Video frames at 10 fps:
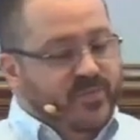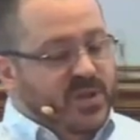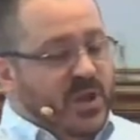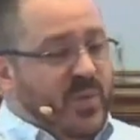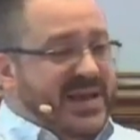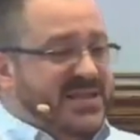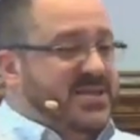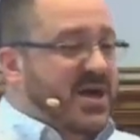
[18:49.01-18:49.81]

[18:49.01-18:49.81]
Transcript: And we get sucked